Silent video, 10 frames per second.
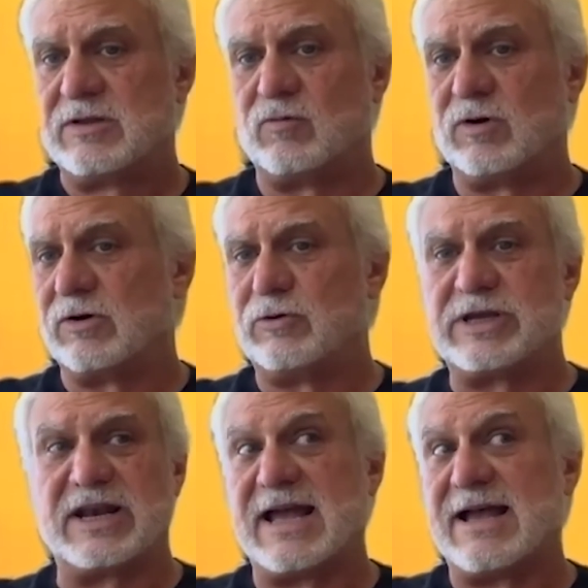where we
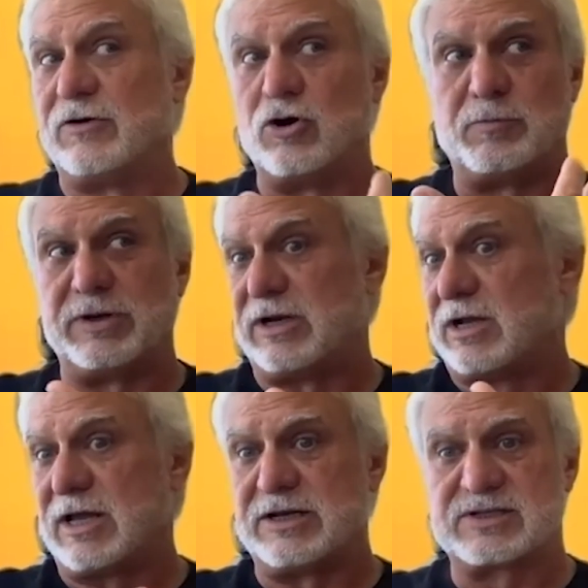can have open and
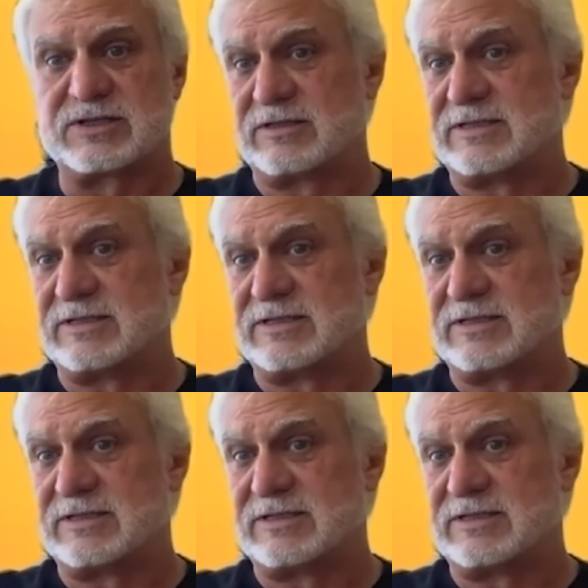honest